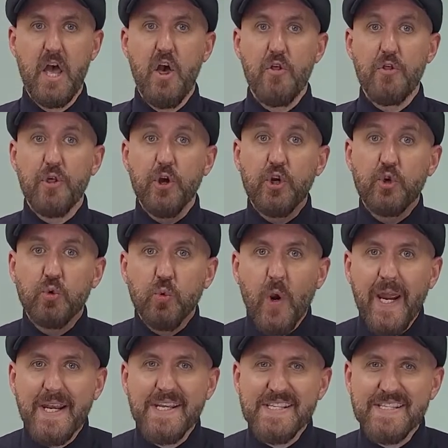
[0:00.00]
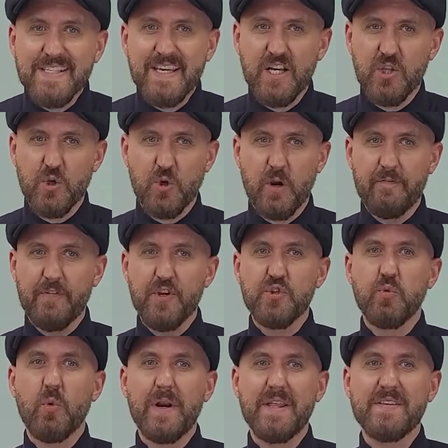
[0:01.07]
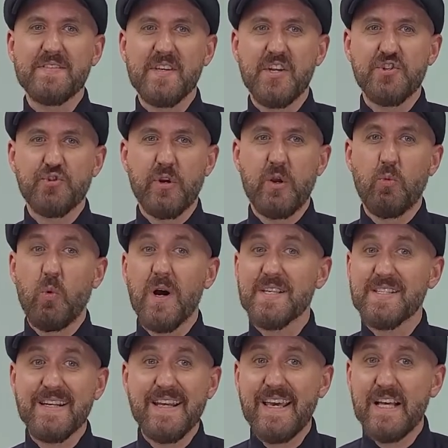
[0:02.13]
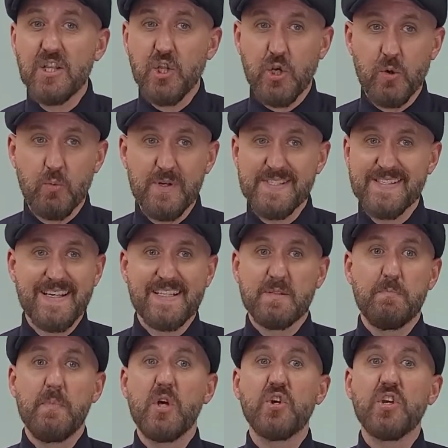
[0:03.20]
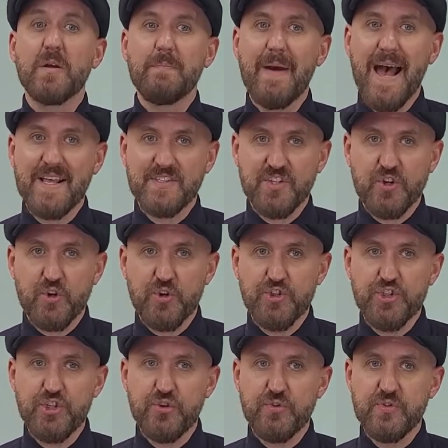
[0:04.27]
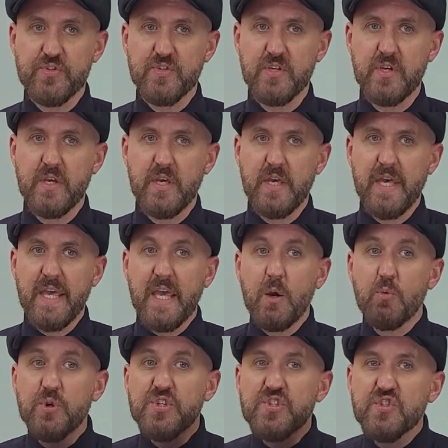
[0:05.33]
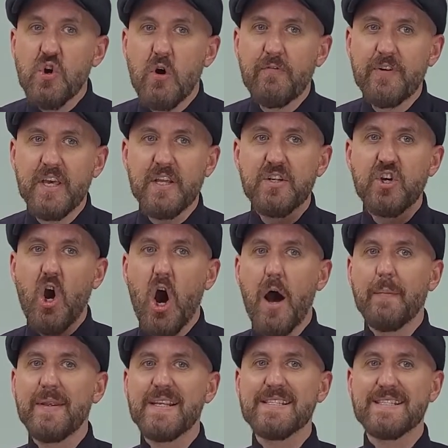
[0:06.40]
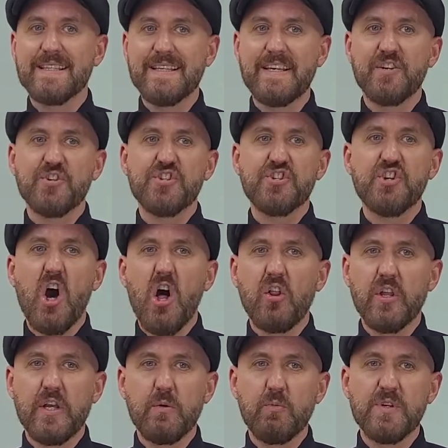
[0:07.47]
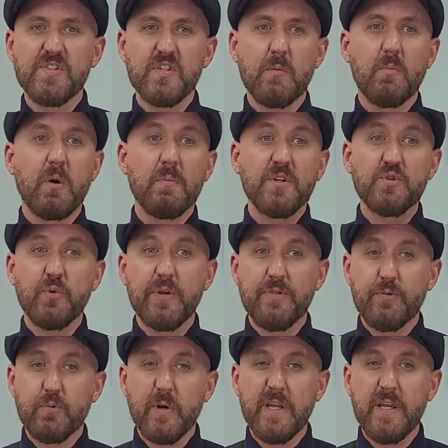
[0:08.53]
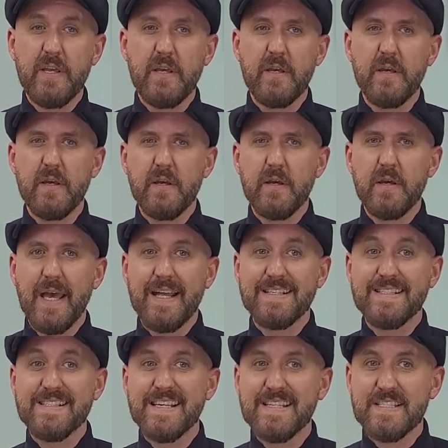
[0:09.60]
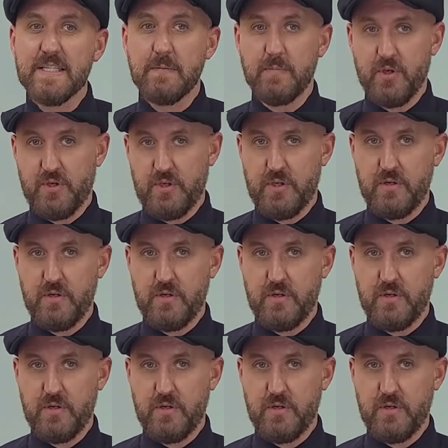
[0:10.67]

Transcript: The greatest killer of the 20th century wasn't Hitler with 6 million massacred Jews. It was Soviet communist leader Stalin with somewhere between 3 and 60 million.